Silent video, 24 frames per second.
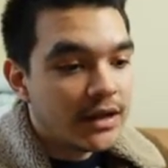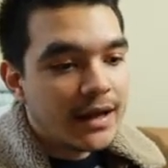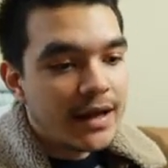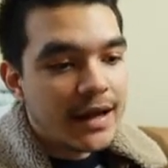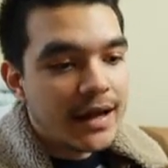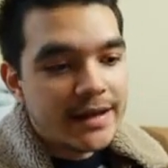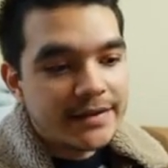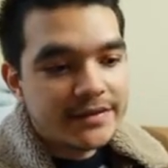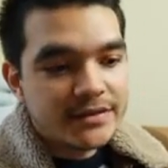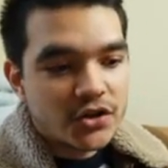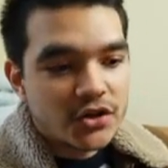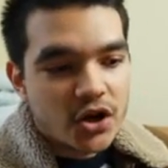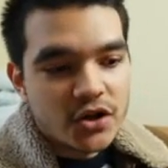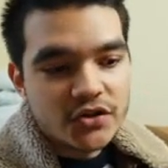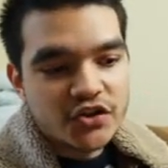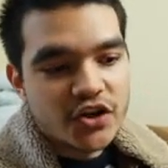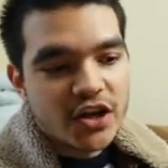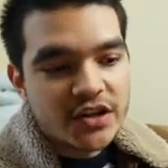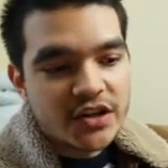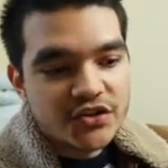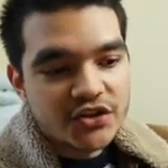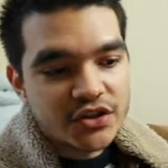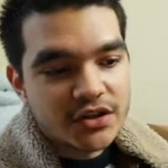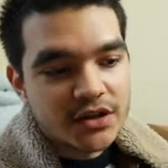as a
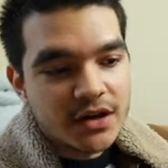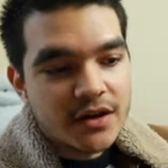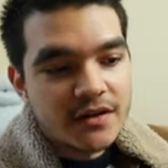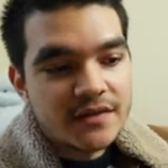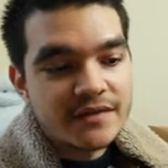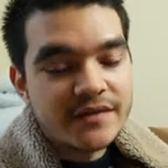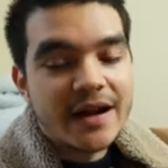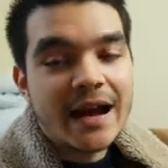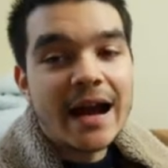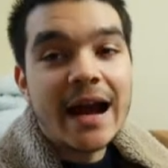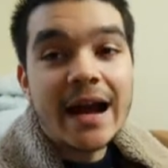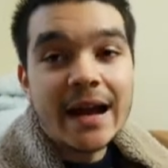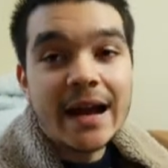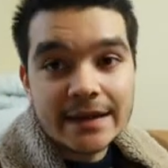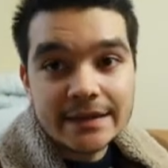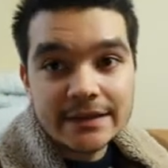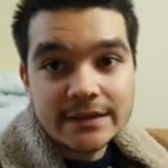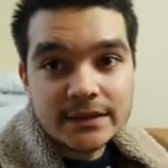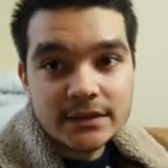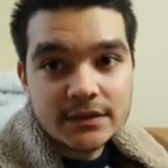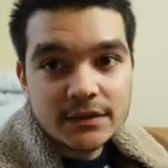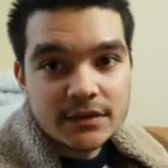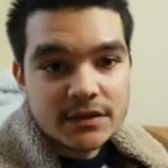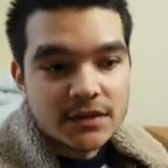conjugation of ad.
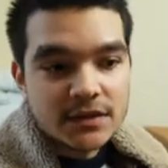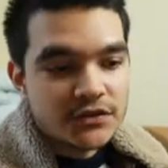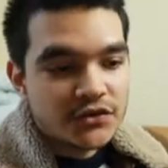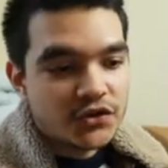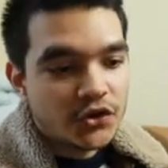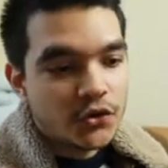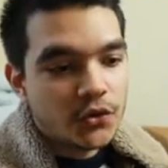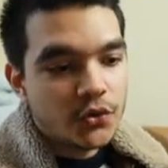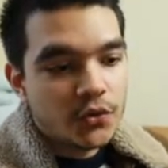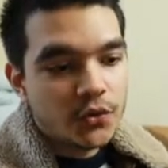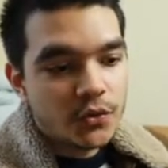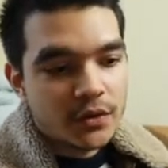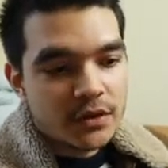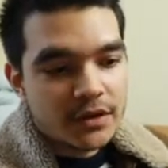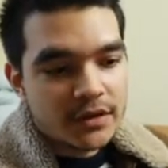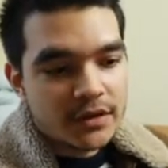So